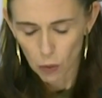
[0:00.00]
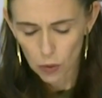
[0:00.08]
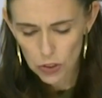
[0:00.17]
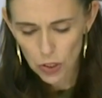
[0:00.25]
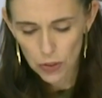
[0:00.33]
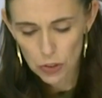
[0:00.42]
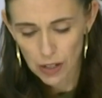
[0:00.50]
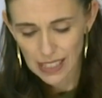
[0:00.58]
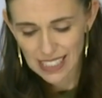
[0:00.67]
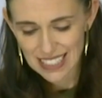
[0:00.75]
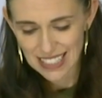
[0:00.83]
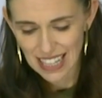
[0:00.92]
We're also
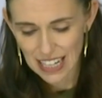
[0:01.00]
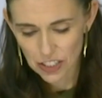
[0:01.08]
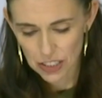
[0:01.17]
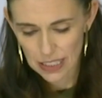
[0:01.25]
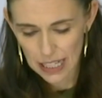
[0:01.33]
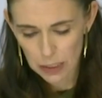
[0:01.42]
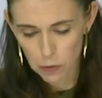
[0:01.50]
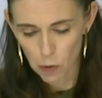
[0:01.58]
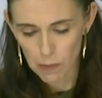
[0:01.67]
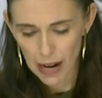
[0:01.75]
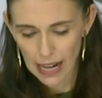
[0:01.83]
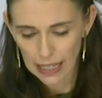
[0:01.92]
Australia's largest
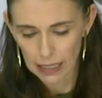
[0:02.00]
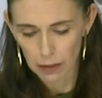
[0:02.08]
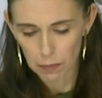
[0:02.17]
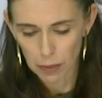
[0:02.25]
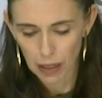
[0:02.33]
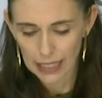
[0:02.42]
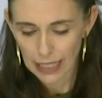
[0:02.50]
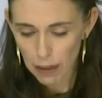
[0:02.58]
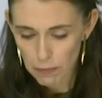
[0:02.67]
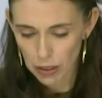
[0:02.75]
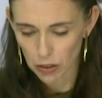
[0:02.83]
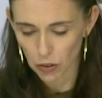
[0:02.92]
export market by
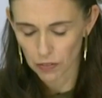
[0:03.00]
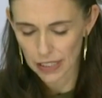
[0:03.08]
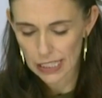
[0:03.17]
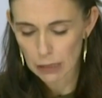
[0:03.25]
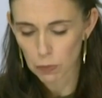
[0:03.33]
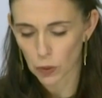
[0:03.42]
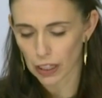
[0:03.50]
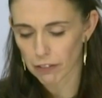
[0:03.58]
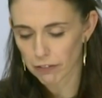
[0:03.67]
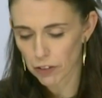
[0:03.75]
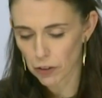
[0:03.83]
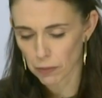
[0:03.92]
number of exporting
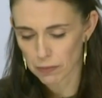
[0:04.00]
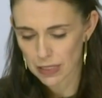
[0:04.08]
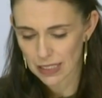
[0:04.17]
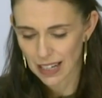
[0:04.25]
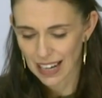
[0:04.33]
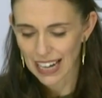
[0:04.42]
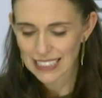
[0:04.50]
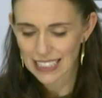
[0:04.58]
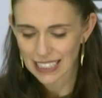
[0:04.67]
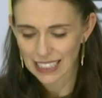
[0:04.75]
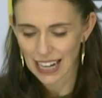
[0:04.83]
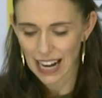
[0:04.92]
firms.
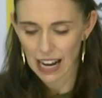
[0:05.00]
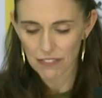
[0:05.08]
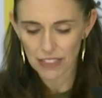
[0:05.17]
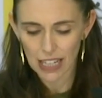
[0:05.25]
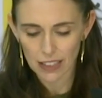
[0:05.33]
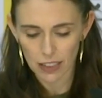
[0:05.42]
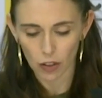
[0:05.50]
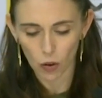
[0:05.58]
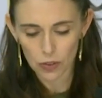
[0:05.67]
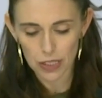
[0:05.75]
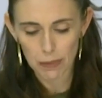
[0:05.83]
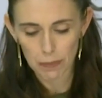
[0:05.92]
18,500
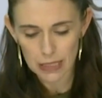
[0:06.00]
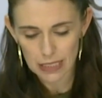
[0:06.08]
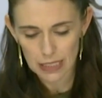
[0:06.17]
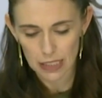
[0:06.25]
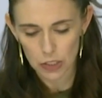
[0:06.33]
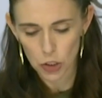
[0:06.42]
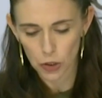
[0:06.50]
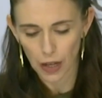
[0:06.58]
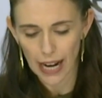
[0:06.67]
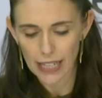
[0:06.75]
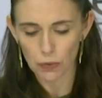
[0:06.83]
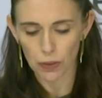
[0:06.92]
Aussie businesses
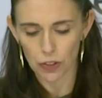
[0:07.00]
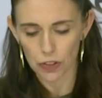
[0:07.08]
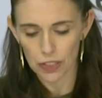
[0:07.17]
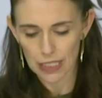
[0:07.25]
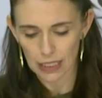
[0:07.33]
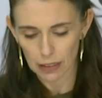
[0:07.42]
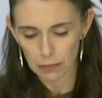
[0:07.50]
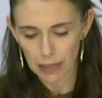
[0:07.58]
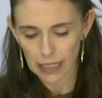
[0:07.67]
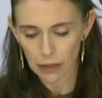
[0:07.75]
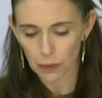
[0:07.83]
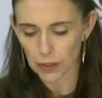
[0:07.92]
trade with New Zealand,
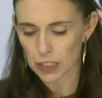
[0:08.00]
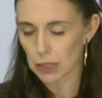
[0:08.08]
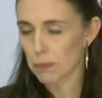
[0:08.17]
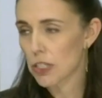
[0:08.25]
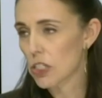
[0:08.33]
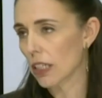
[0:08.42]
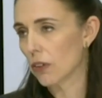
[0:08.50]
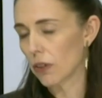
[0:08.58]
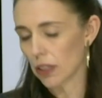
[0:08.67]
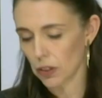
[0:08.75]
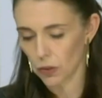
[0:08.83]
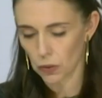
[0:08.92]
meaning we're especially
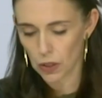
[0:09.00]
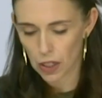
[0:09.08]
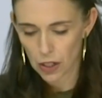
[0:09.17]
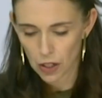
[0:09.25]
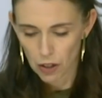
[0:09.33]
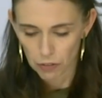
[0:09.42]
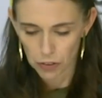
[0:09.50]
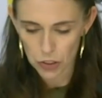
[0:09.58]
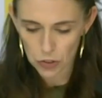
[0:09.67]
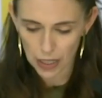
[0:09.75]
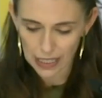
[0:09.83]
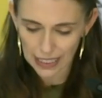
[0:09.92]
critical for
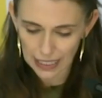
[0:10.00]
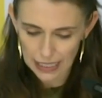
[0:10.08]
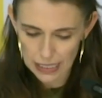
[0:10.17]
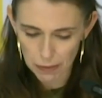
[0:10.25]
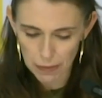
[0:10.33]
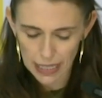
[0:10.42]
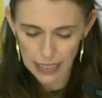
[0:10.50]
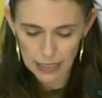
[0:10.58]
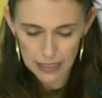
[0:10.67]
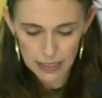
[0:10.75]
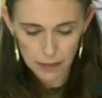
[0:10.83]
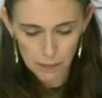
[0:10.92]
Australian
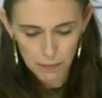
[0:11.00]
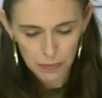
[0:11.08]
SMEs.